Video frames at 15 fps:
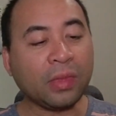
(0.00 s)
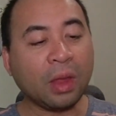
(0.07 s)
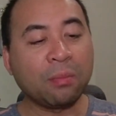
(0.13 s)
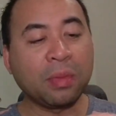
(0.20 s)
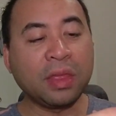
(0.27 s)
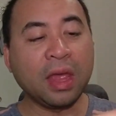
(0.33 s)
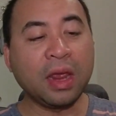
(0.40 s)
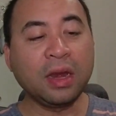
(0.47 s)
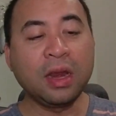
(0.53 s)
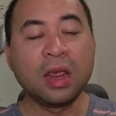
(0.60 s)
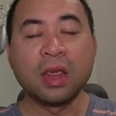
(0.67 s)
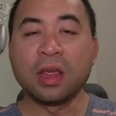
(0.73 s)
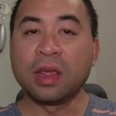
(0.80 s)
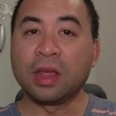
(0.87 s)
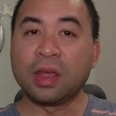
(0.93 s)
But then
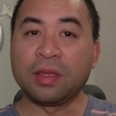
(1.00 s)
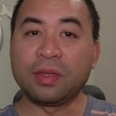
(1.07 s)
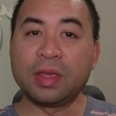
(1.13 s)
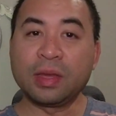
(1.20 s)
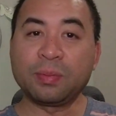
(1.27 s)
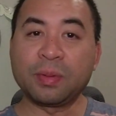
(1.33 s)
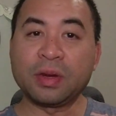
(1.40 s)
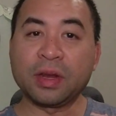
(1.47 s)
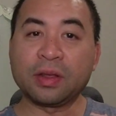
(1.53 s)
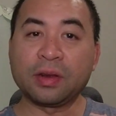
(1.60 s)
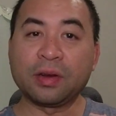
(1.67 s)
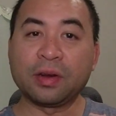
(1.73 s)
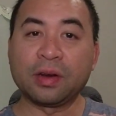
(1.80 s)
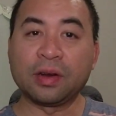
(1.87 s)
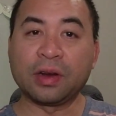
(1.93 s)
this
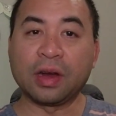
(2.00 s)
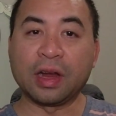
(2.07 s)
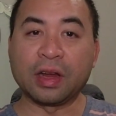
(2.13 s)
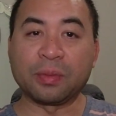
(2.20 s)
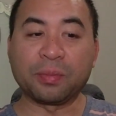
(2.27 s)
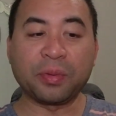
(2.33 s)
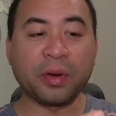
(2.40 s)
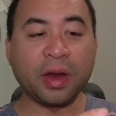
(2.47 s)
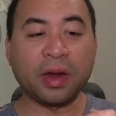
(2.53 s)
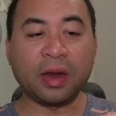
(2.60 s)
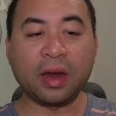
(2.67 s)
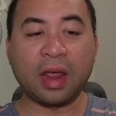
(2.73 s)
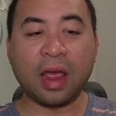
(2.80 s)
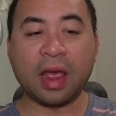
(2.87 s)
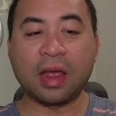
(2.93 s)
particular print
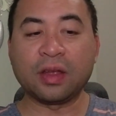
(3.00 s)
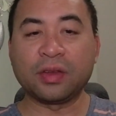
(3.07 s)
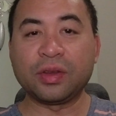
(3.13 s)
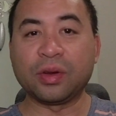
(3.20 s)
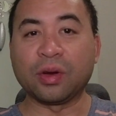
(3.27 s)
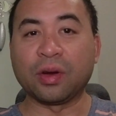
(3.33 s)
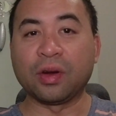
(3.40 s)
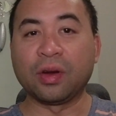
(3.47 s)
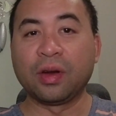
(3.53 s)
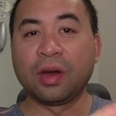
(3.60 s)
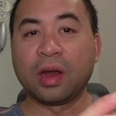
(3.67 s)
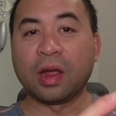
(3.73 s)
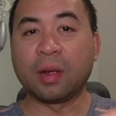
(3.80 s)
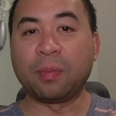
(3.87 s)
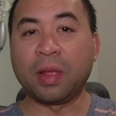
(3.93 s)
has
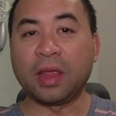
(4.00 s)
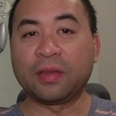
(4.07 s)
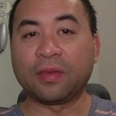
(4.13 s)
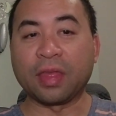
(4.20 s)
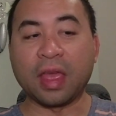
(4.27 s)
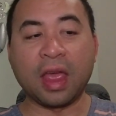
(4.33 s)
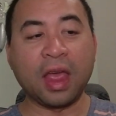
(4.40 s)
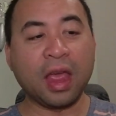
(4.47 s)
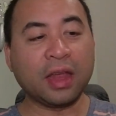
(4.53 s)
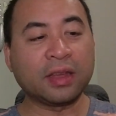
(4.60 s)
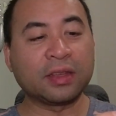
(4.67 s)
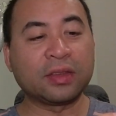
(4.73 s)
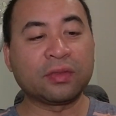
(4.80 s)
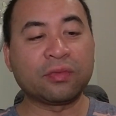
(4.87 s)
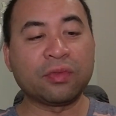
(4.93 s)
a place for the
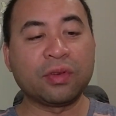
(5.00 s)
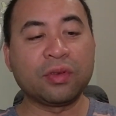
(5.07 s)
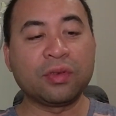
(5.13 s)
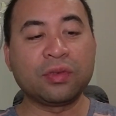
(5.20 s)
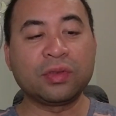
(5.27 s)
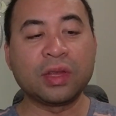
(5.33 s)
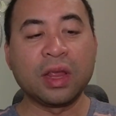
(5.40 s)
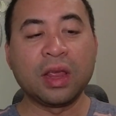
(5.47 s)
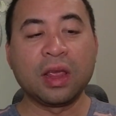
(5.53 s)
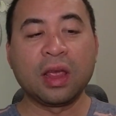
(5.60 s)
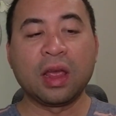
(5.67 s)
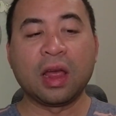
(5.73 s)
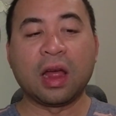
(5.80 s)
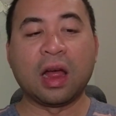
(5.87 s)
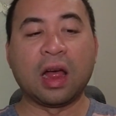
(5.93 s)
hex screws
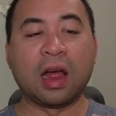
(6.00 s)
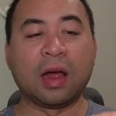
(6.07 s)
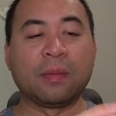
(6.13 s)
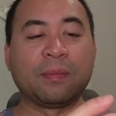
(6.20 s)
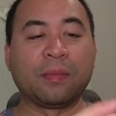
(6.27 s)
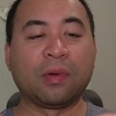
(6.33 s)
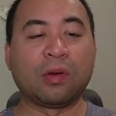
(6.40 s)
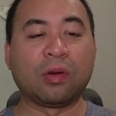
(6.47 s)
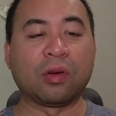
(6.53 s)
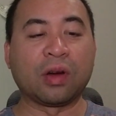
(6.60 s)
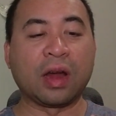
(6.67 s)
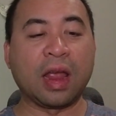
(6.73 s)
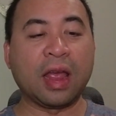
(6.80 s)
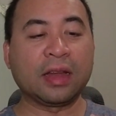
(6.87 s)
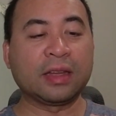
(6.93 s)
or
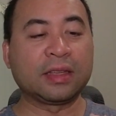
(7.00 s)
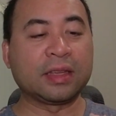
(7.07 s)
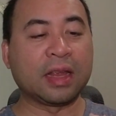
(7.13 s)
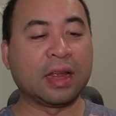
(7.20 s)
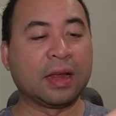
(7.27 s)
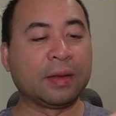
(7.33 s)
hex